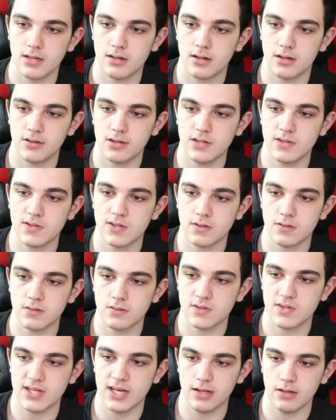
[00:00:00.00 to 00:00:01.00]
Are these
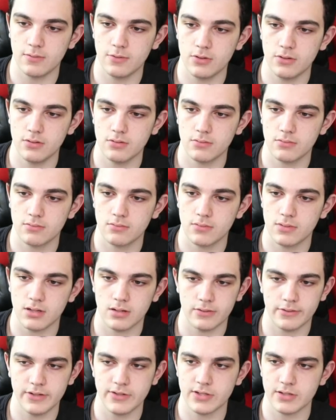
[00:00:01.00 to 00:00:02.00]
sellable?
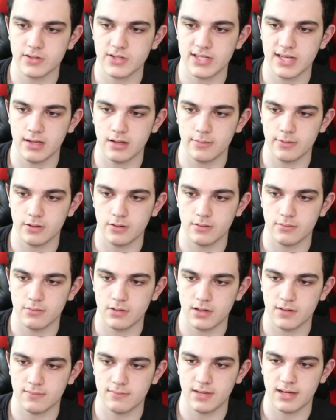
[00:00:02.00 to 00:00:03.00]
Oh, these are sellable.
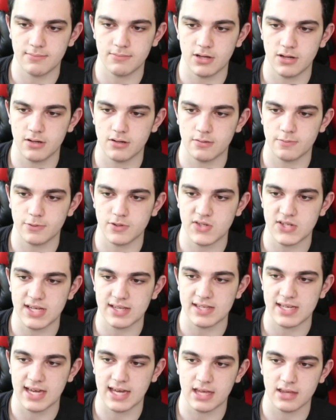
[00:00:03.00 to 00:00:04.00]
I'm
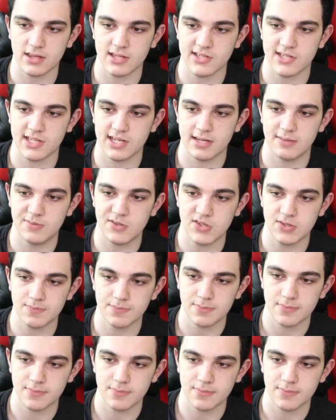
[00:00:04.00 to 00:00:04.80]
100% taking the stubs.